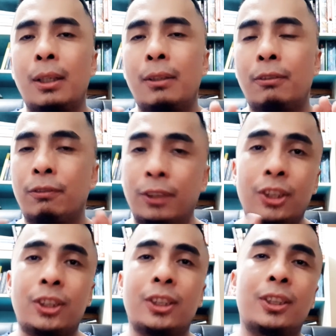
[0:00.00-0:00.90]

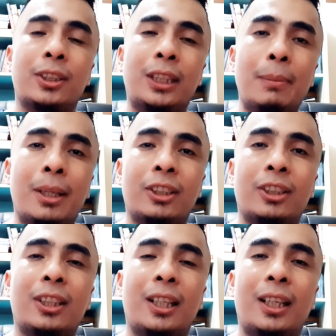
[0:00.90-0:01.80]
versus Steemit
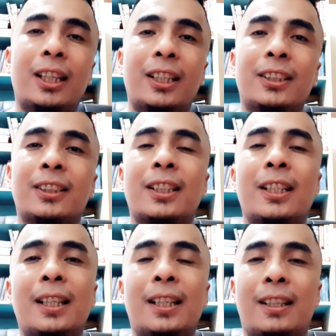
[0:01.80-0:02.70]
is
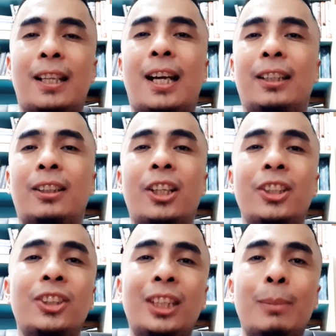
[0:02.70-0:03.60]
that on
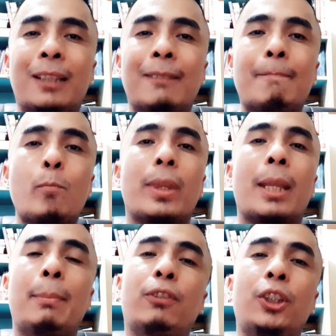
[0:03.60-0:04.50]
Steemit,
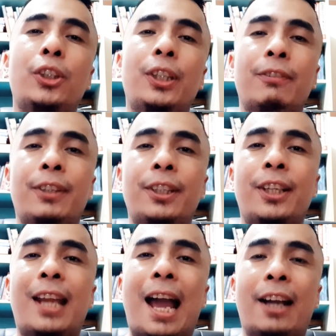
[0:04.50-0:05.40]
before you even
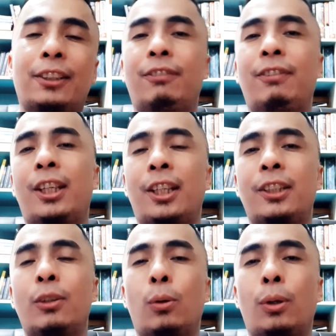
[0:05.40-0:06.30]
get
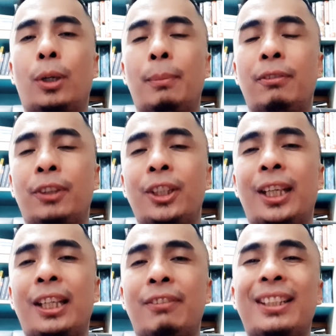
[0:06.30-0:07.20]
activated or before you
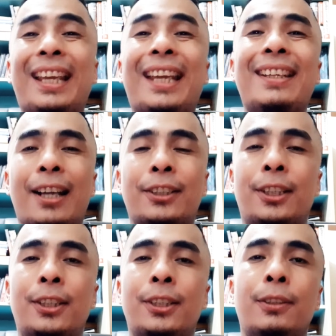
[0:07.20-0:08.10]
can even gain
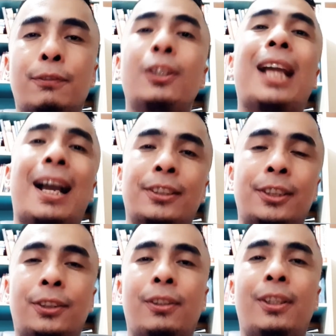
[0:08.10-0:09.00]
full
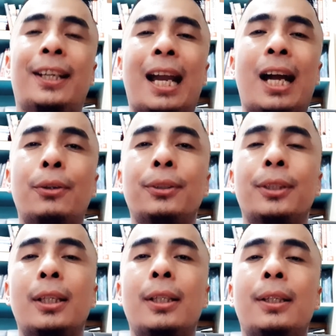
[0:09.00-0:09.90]
access to the account,
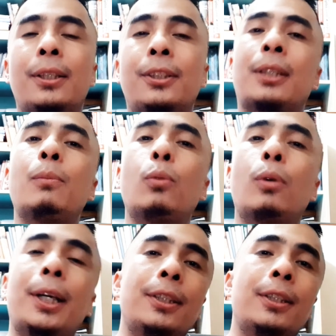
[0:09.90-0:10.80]

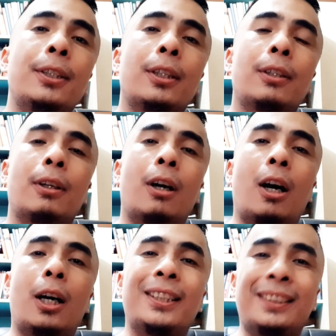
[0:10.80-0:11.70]
someone
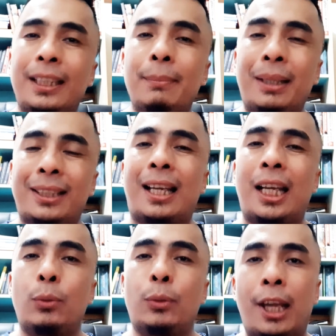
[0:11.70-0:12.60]
on Steemit
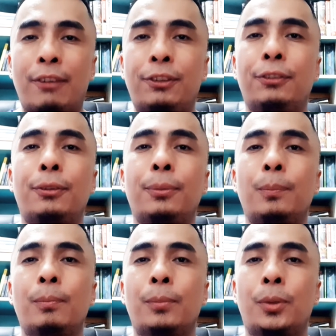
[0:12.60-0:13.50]
side would have to
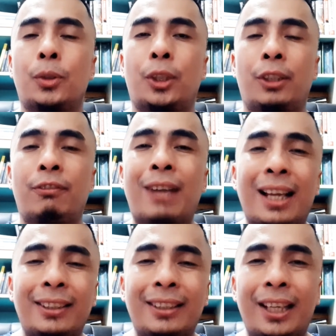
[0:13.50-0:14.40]
sort of
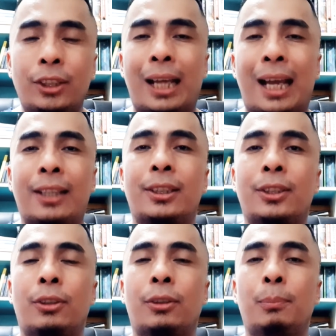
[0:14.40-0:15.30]
validate your access
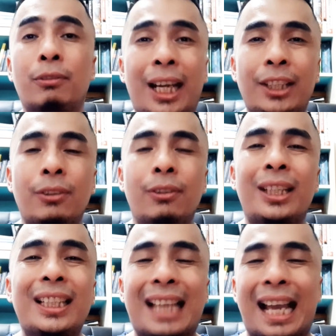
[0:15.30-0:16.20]
or provide you
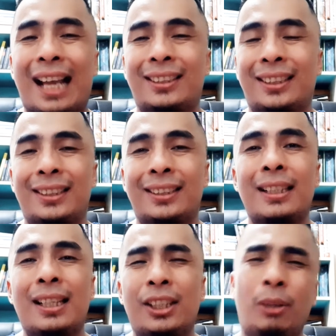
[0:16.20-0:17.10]
these access.
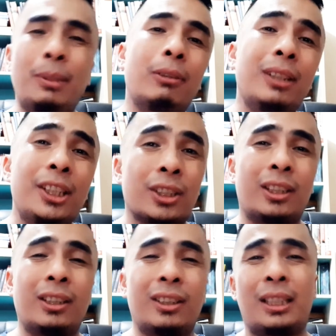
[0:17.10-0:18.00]
Now, I'm not really
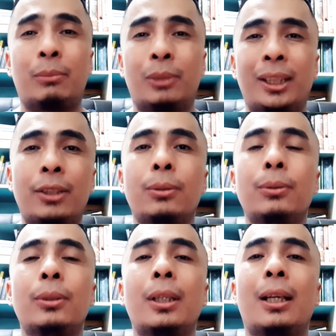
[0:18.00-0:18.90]
sure because I'm really
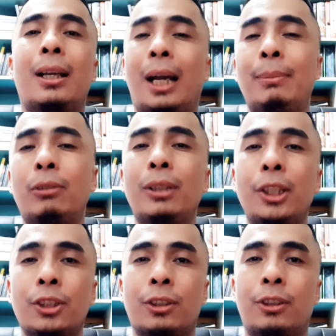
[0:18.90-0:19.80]
new. I'm not really
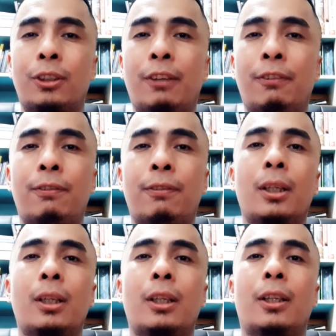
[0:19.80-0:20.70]
sure if
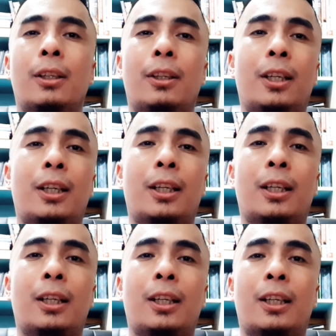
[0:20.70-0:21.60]

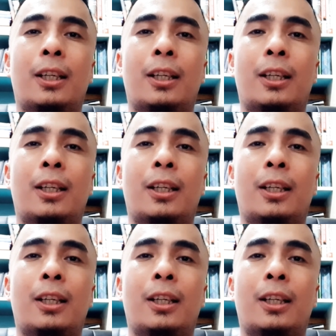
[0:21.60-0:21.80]
the